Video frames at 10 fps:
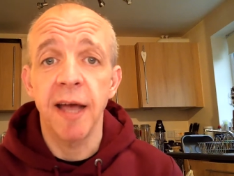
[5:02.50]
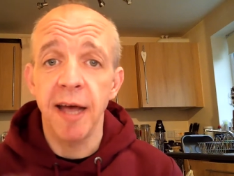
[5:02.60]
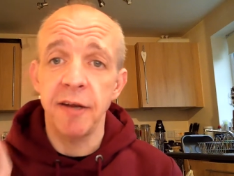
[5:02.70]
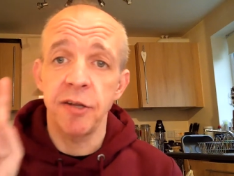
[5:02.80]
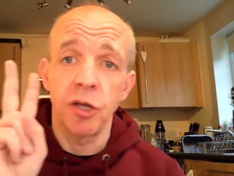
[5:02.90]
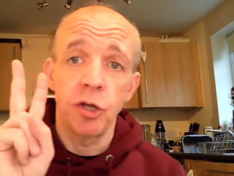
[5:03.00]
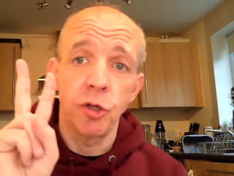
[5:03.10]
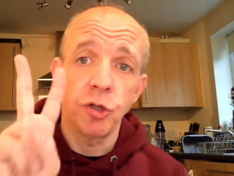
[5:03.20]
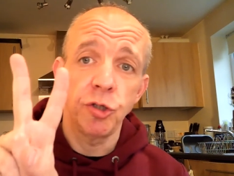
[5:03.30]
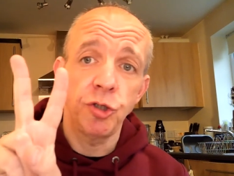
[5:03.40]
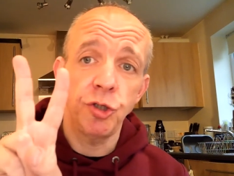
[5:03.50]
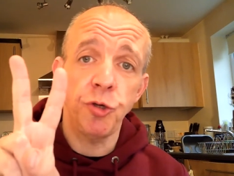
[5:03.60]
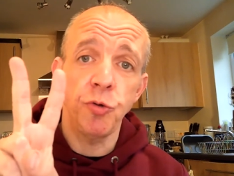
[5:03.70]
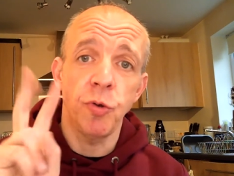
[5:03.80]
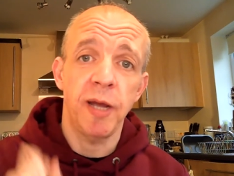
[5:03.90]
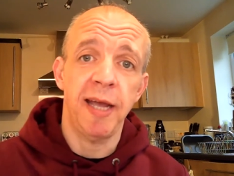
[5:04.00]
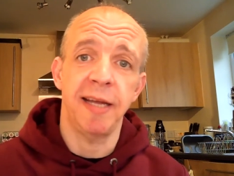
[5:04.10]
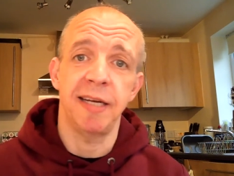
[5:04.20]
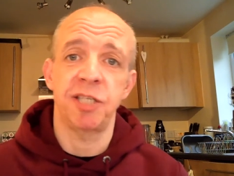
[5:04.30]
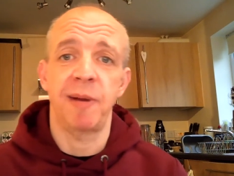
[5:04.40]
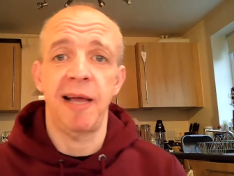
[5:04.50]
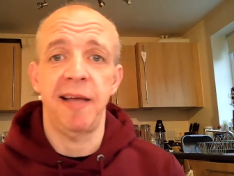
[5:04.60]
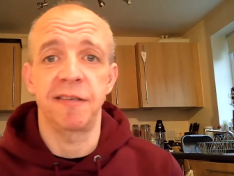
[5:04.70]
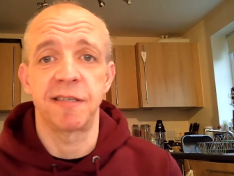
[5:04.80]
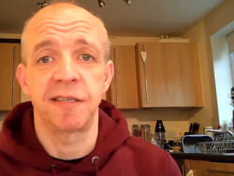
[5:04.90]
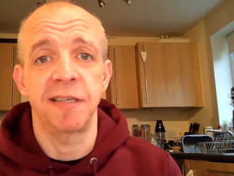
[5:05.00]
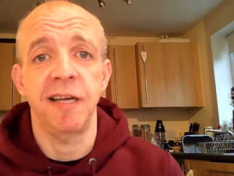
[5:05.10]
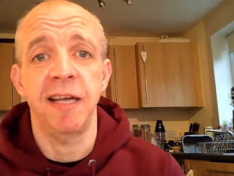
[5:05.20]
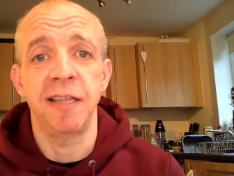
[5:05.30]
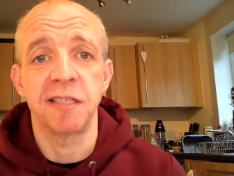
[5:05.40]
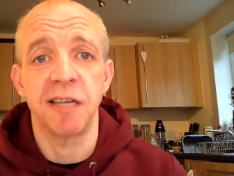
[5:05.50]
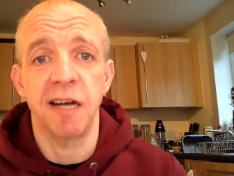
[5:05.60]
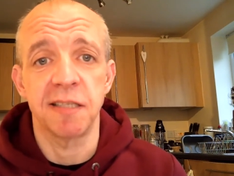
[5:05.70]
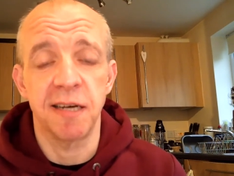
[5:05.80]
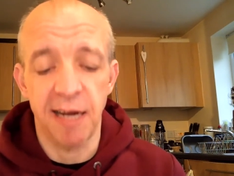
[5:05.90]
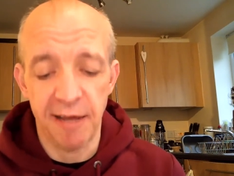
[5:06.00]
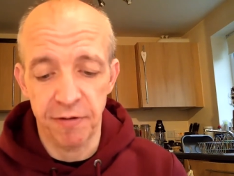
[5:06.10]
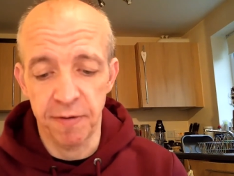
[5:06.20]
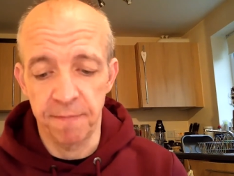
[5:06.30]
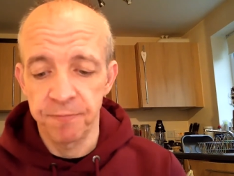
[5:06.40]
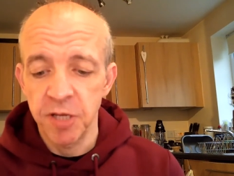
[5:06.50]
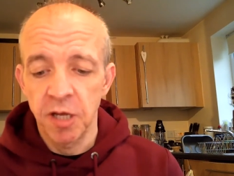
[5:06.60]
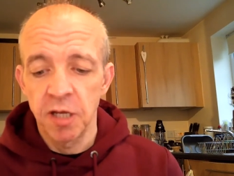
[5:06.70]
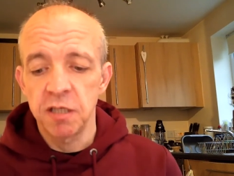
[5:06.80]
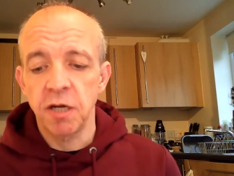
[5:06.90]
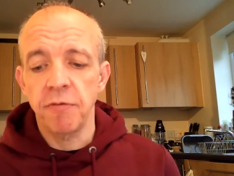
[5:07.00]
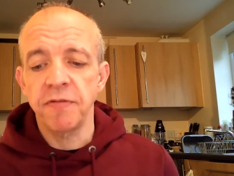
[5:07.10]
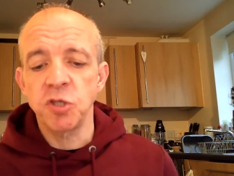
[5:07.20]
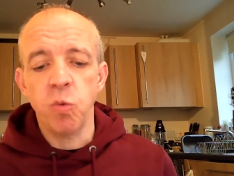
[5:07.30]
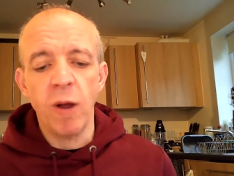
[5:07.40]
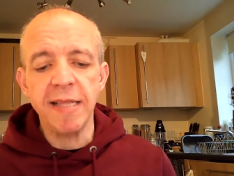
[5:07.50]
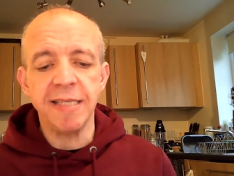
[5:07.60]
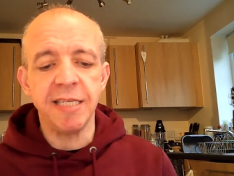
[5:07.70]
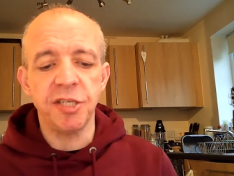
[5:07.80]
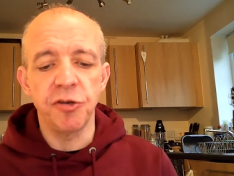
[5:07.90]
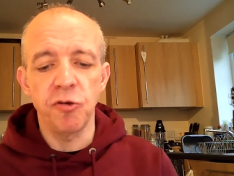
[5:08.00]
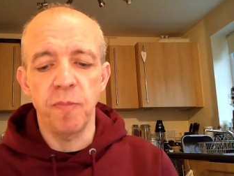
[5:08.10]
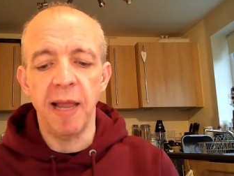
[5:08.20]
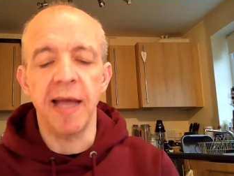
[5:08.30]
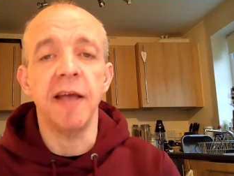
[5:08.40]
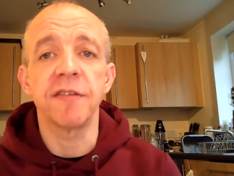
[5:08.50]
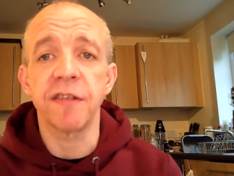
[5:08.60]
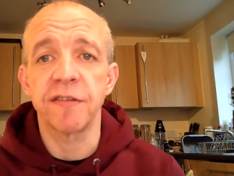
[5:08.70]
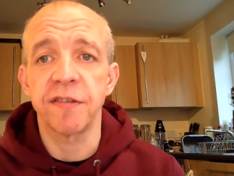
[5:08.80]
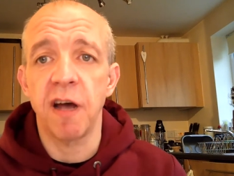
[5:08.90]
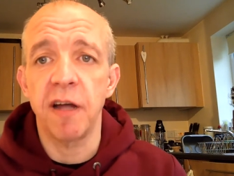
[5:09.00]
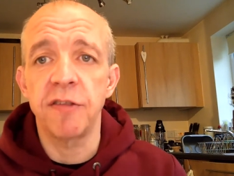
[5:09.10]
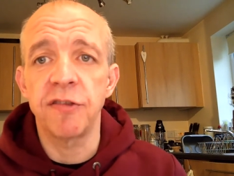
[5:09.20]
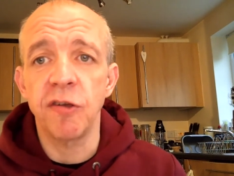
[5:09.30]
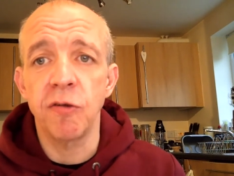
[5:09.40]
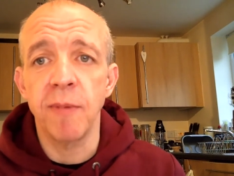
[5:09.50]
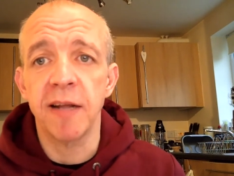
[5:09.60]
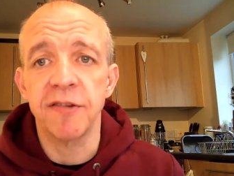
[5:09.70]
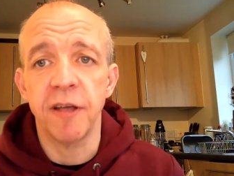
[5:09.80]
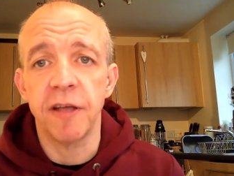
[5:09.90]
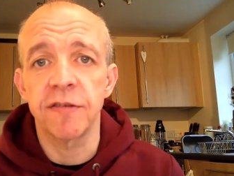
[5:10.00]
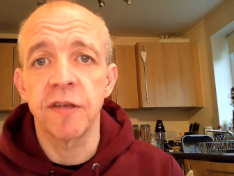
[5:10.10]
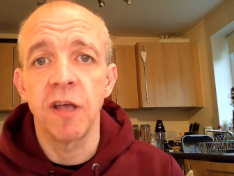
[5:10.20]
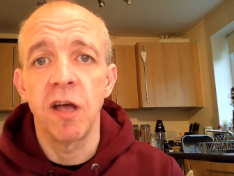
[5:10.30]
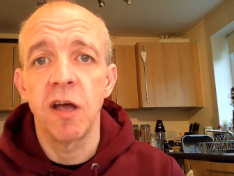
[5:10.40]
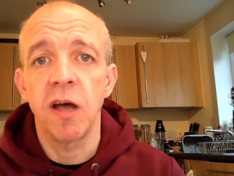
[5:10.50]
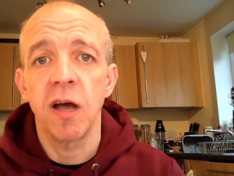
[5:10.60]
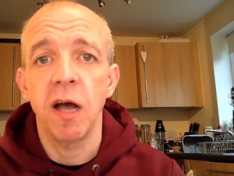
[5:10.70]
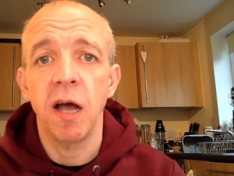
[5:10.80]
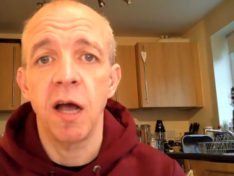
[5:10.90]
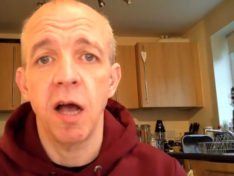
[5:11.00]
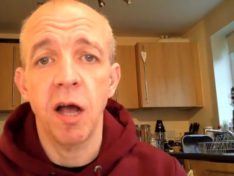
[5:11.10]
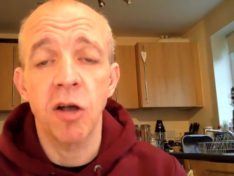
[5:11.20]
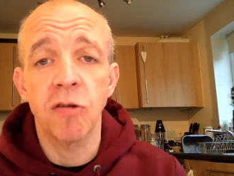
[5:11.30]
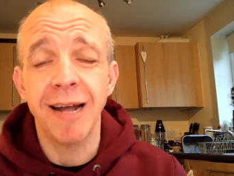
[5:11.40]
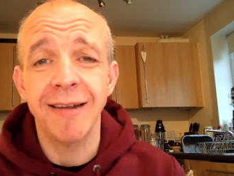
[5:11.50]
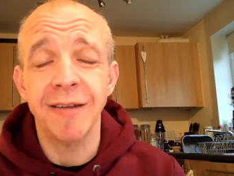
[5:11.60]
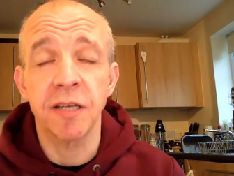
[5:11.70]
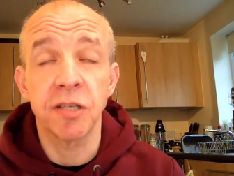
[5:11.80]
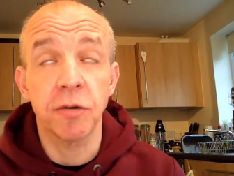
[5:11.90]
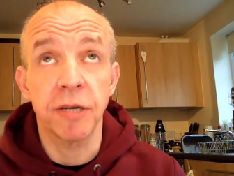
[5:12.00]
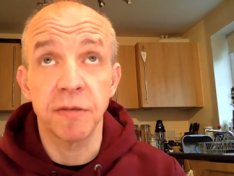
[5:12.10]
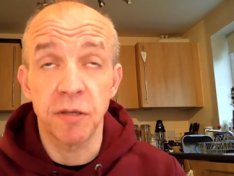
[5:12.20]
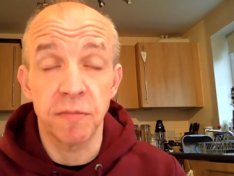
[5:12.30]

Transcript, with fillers: had two English players in the starting 11. So, of 22 players that started two matches, uh, a grand, uh, sorry,